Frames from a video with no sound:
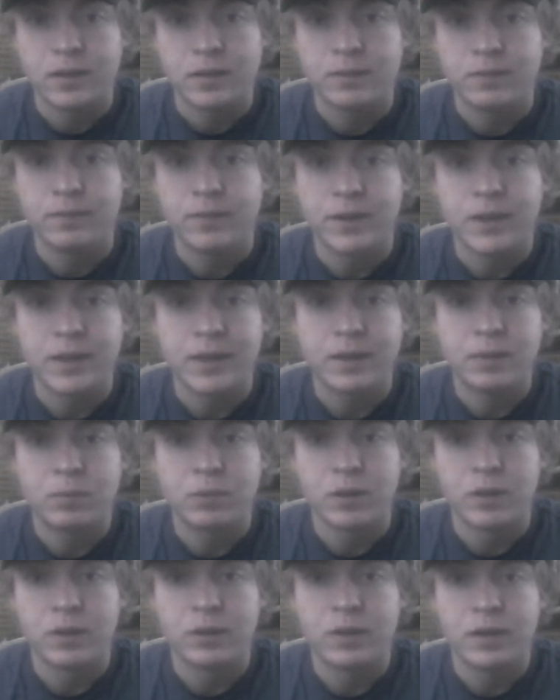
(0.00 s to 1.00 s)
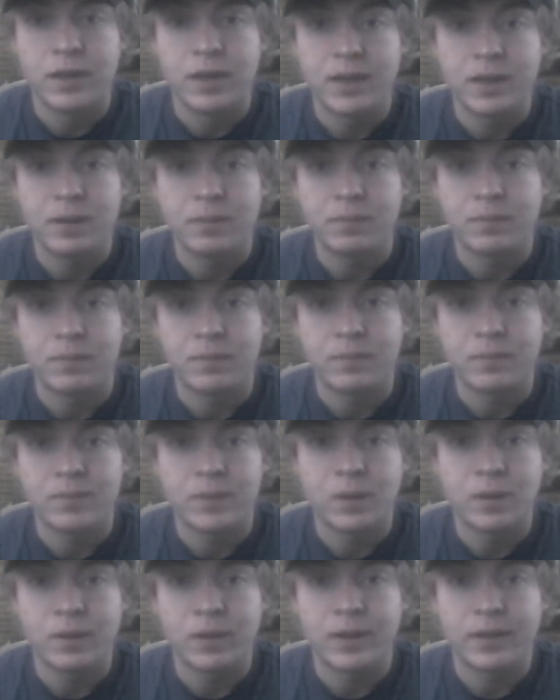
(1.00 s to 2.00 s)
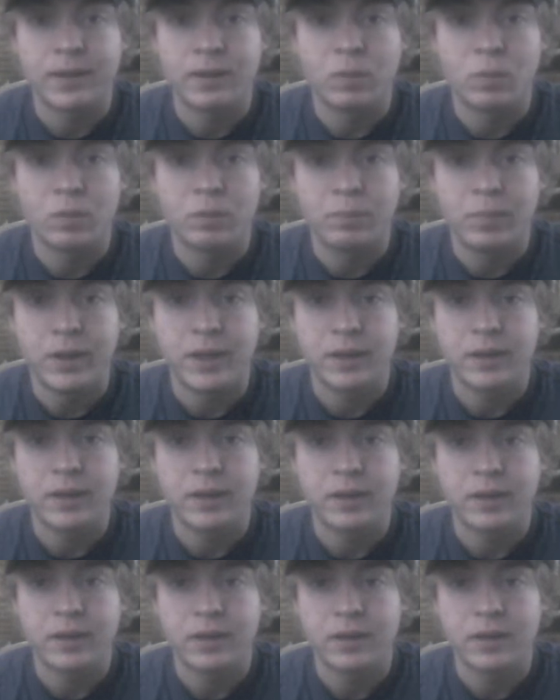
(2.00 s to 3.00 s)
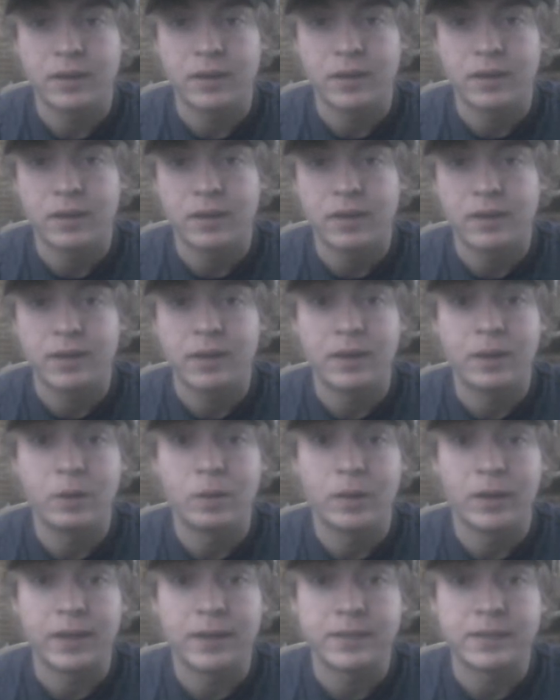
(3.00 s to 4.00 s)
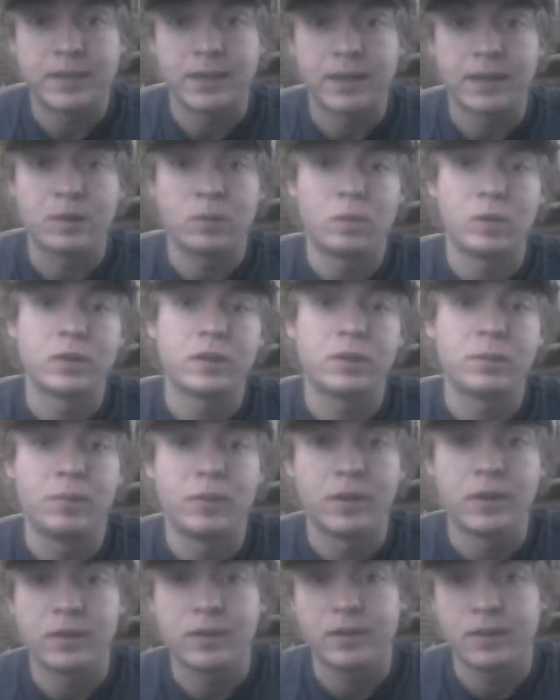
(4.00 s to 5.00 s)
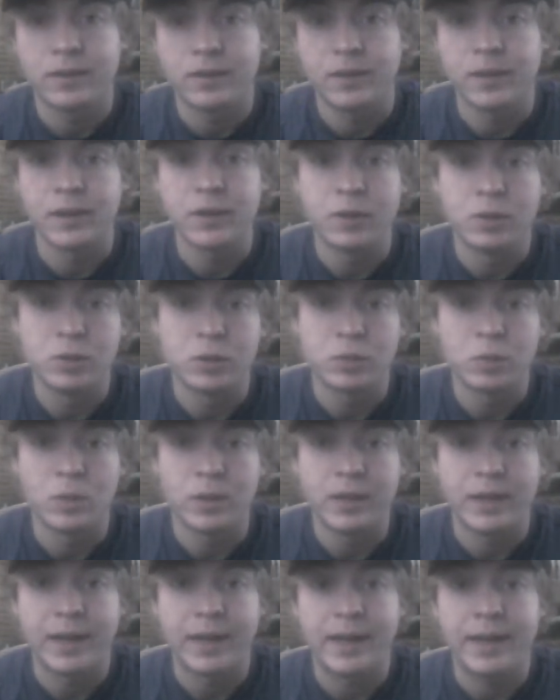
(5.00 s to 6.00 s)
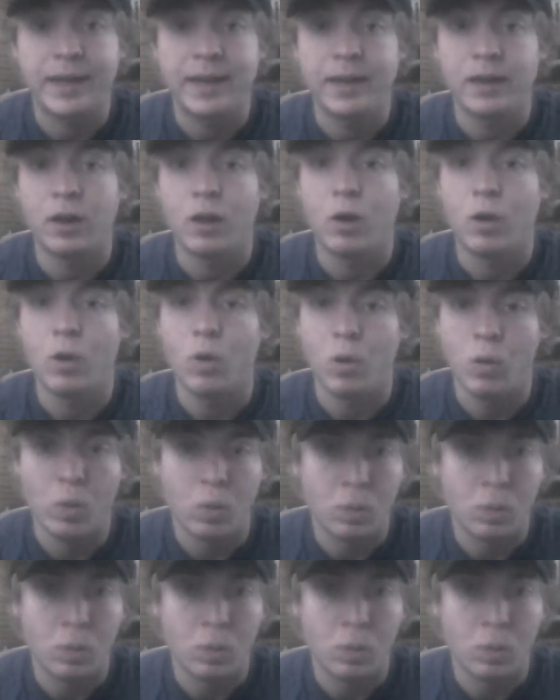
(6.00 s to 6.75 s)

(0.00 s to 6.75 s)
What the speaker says: Vic had a pretty good game. He only had that one pick, and he only got sacked once, but like usual, he got hit a whole